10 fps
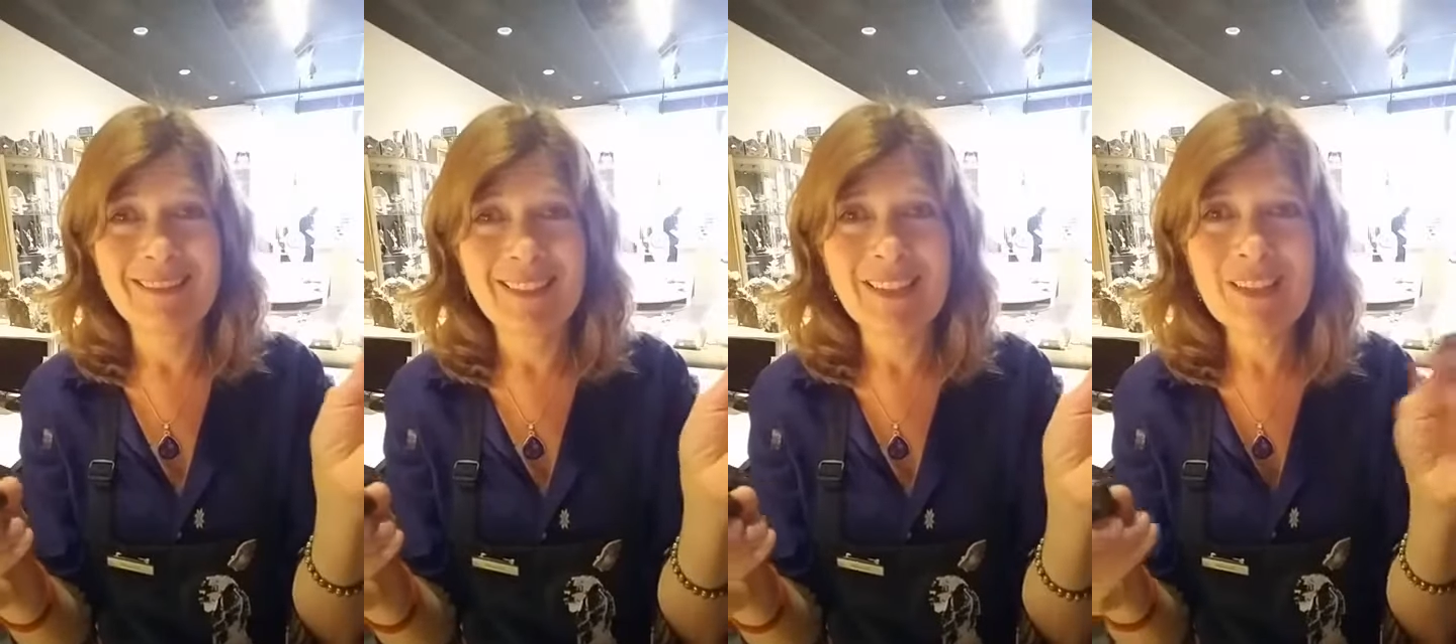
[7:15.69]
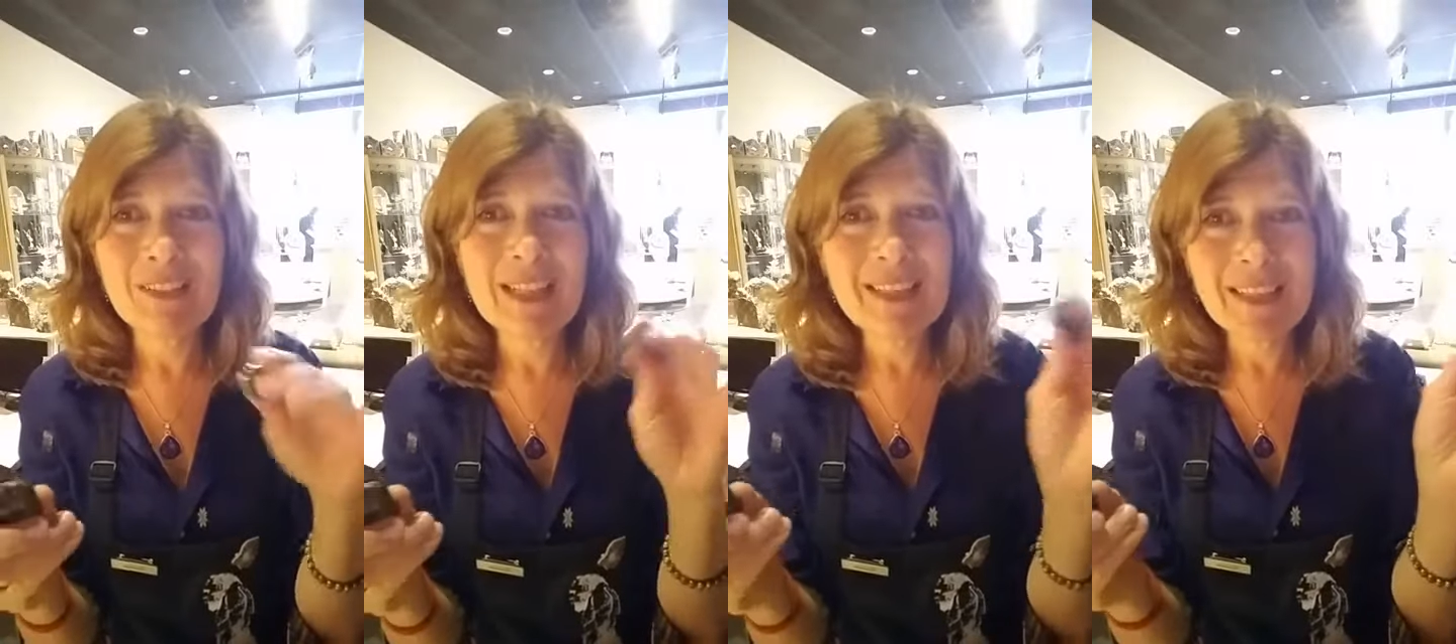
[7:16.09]
it's
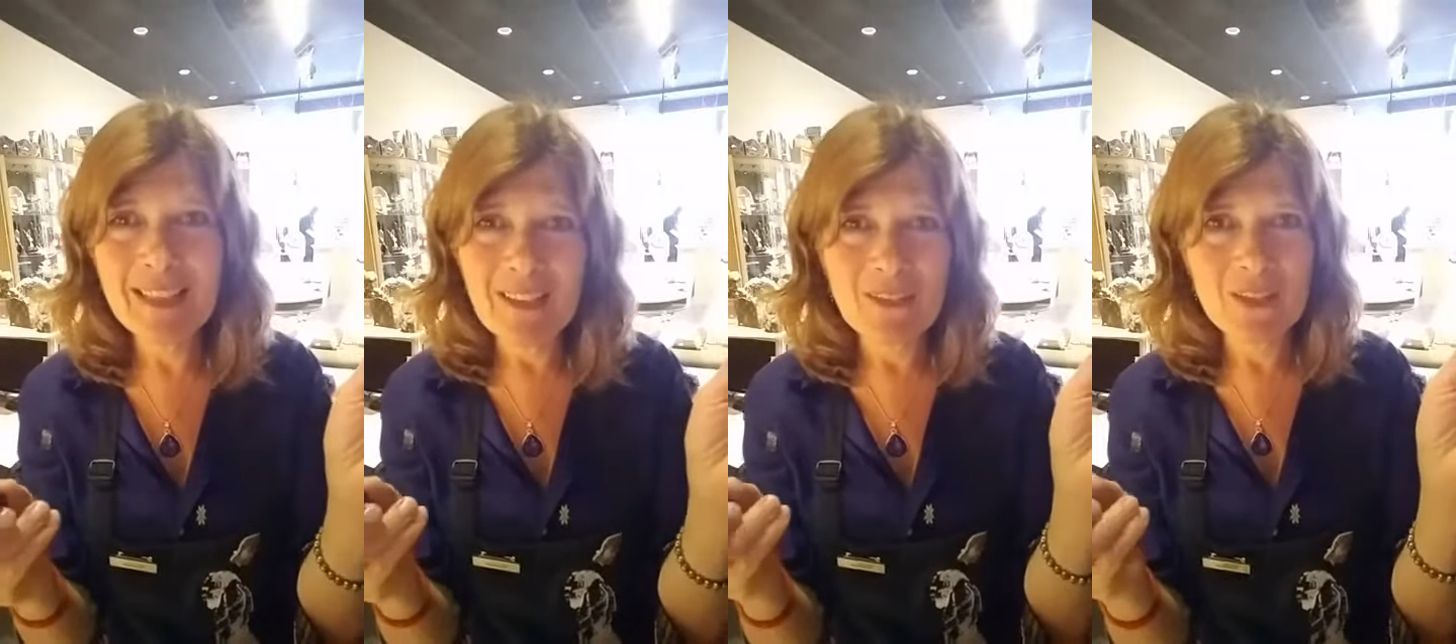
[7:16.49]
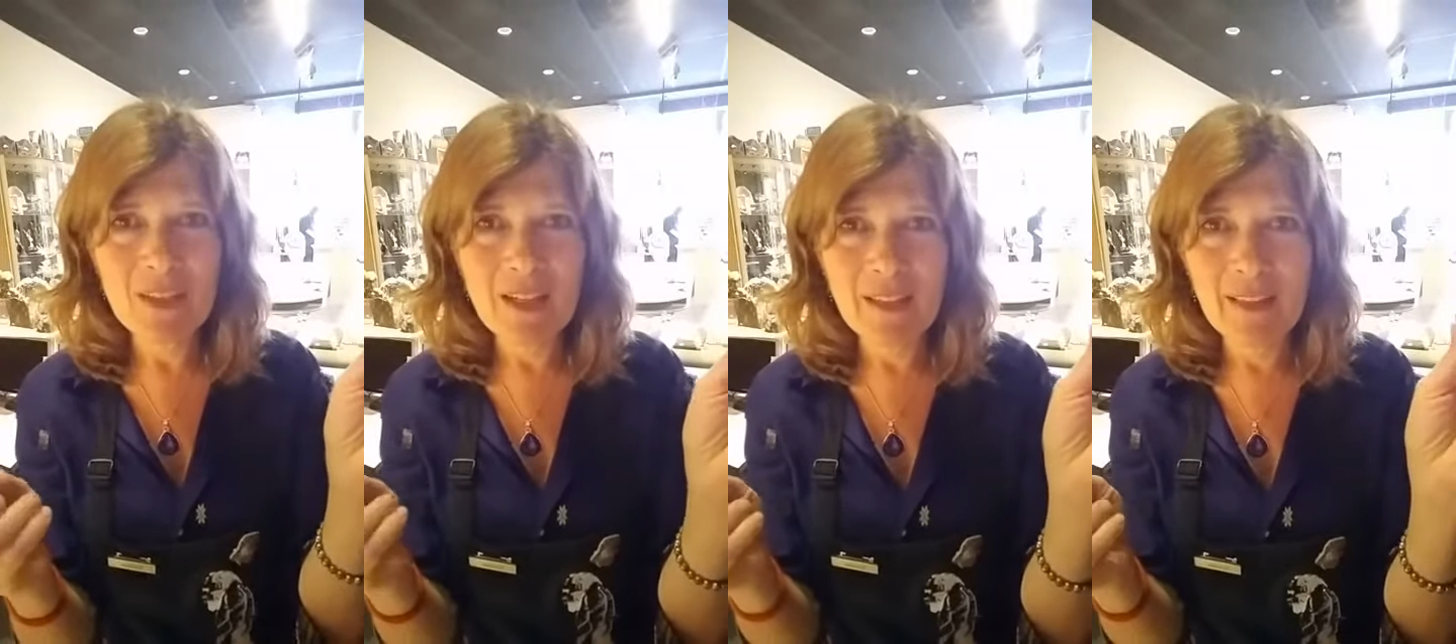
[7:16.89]
crazy enough to
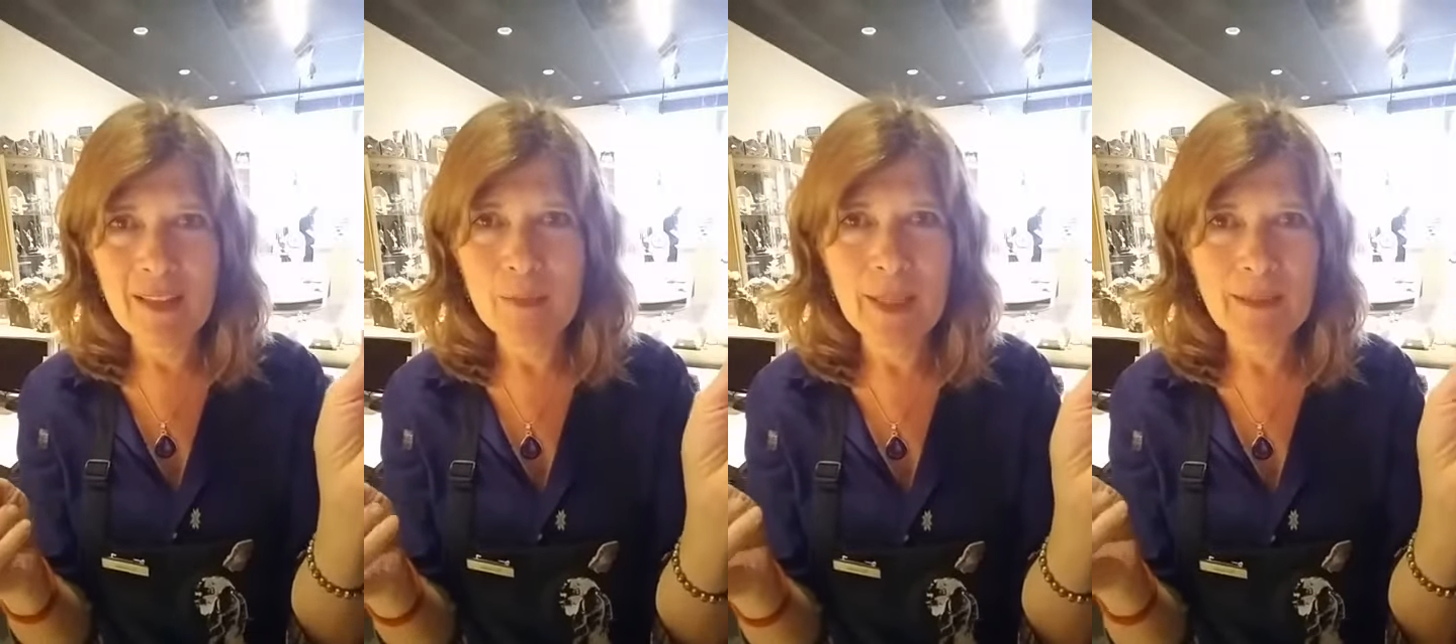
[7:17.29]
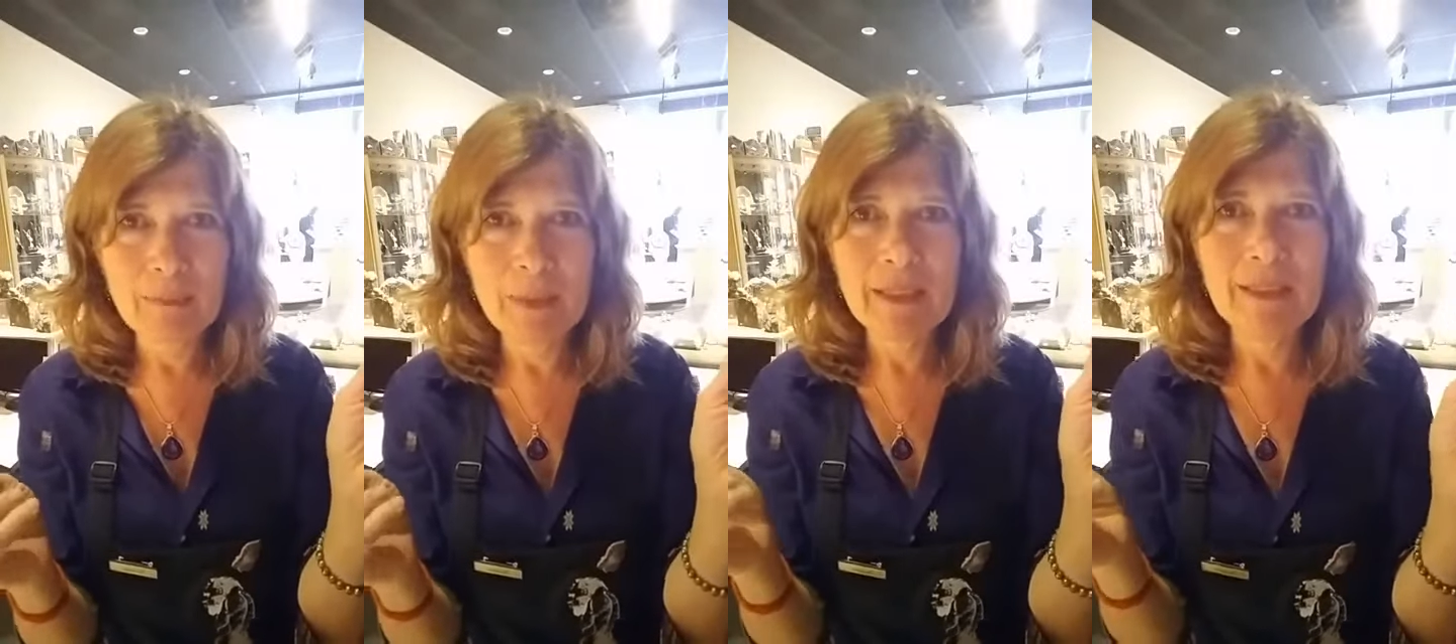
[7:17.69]
try to think about
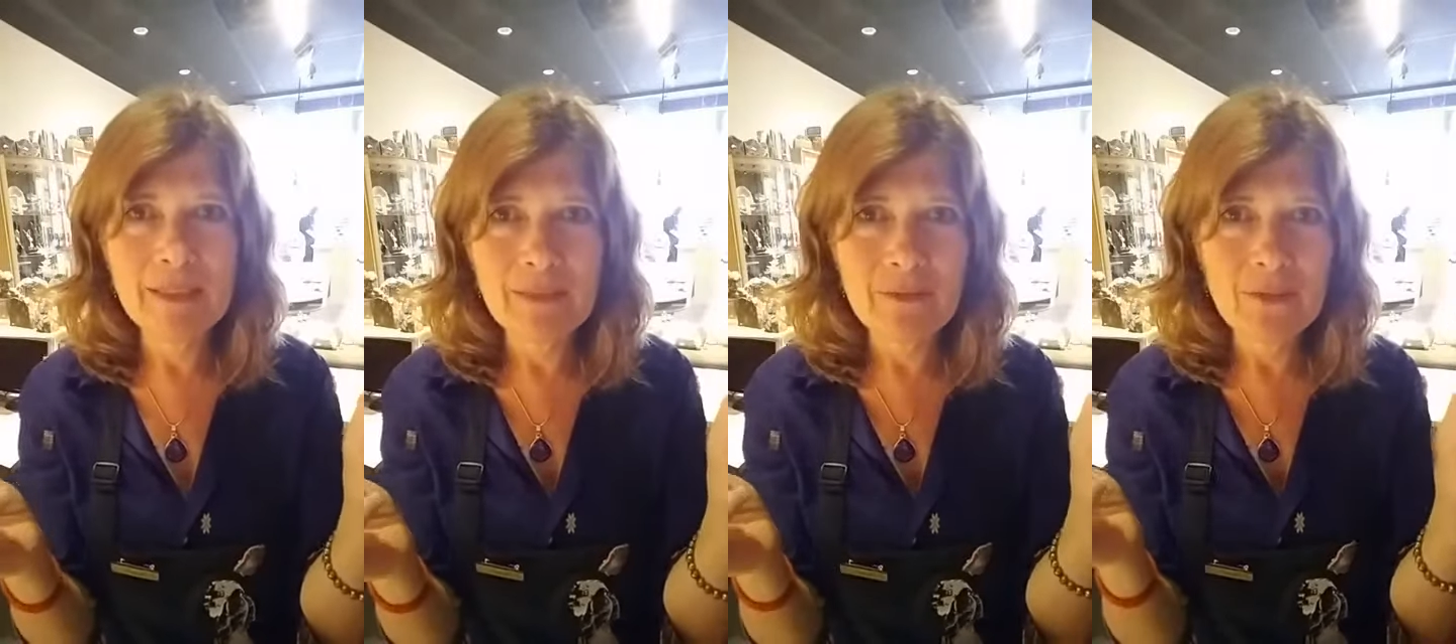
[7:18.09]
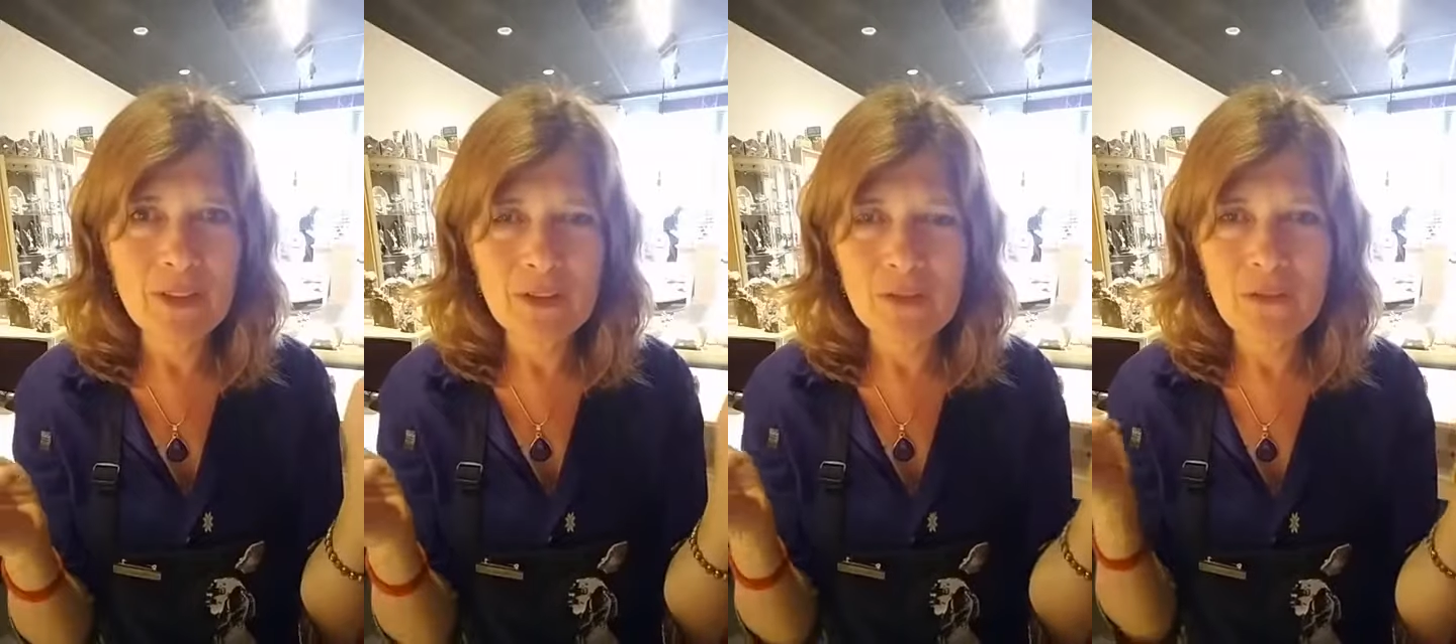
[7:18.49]
millions of
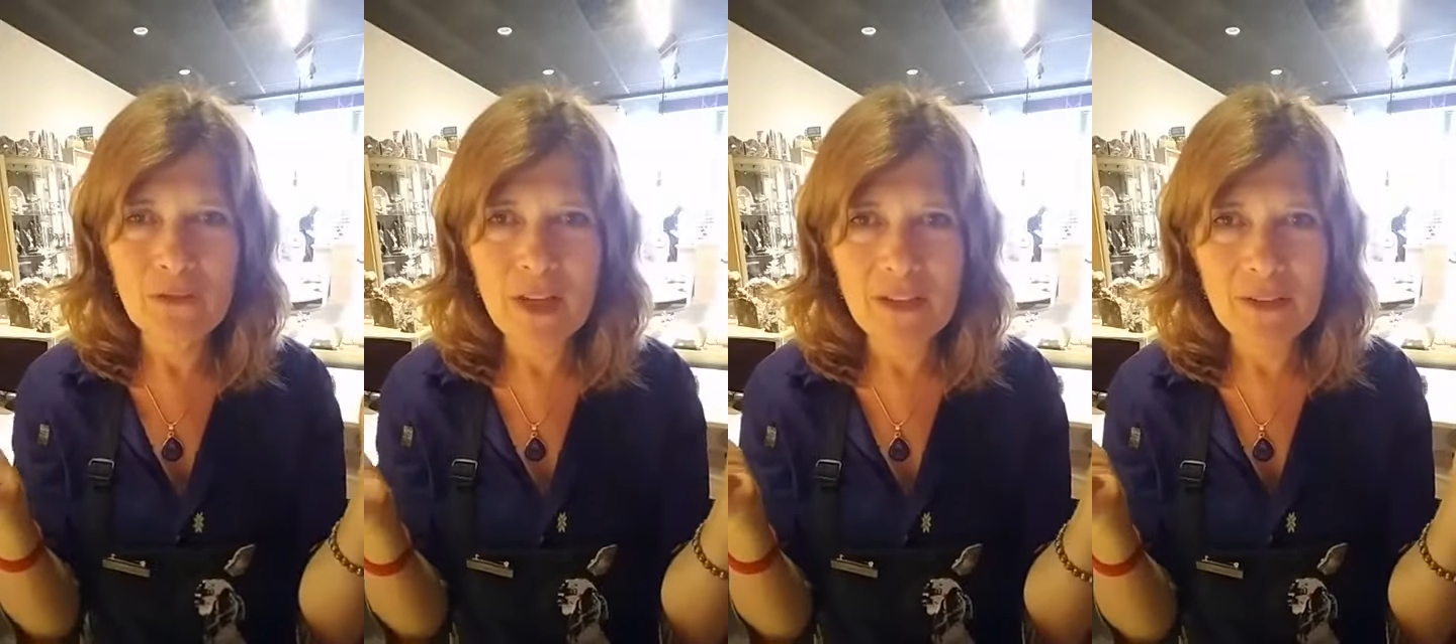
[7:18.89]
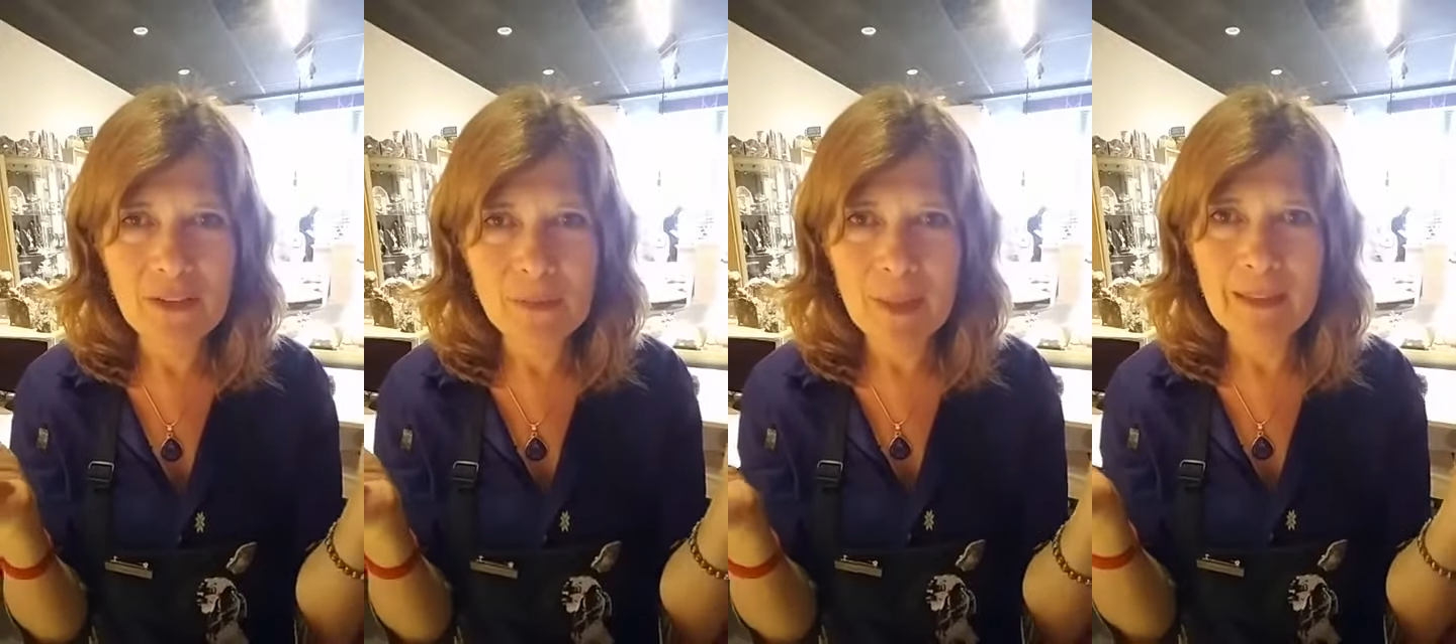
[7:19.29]
years old
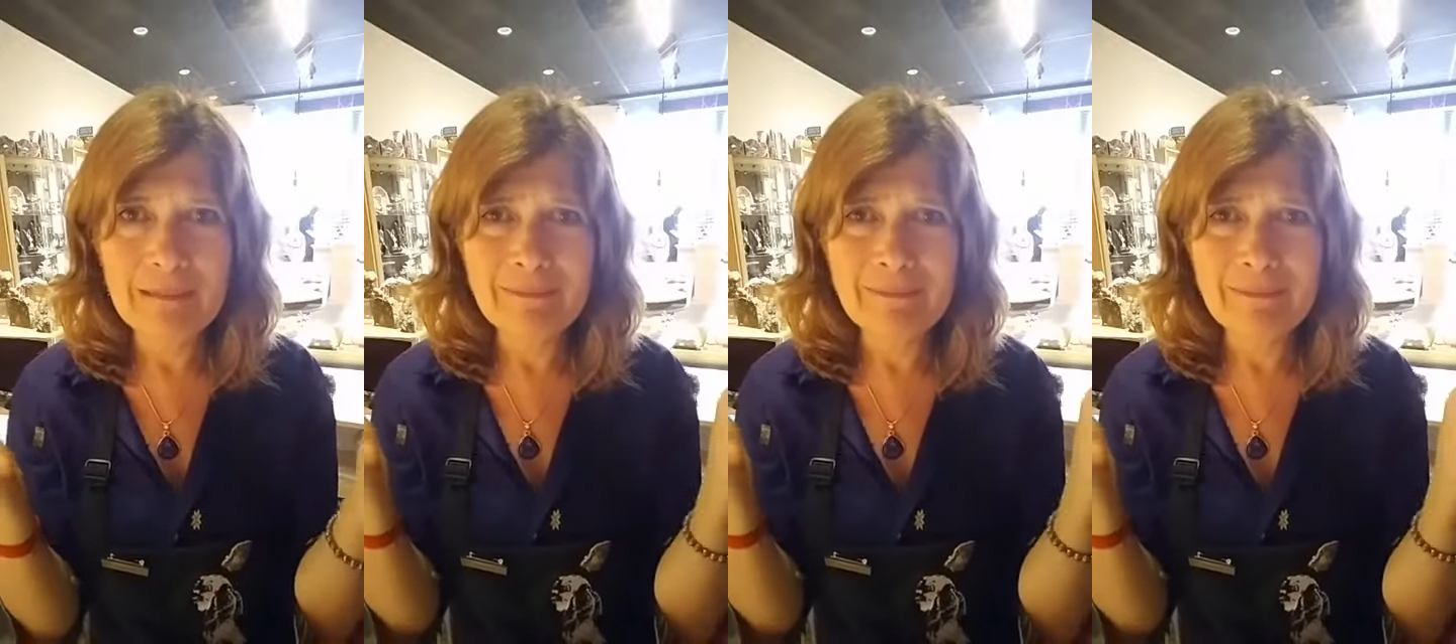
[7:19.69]
fossils, but